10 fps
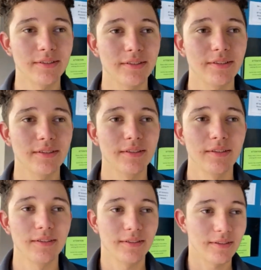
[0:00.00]
Yeah.
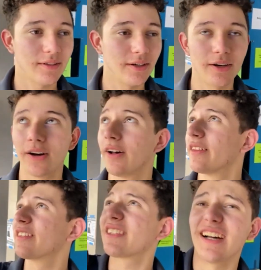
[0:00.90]
Oh,
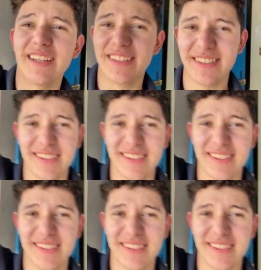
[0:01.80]
in the sky.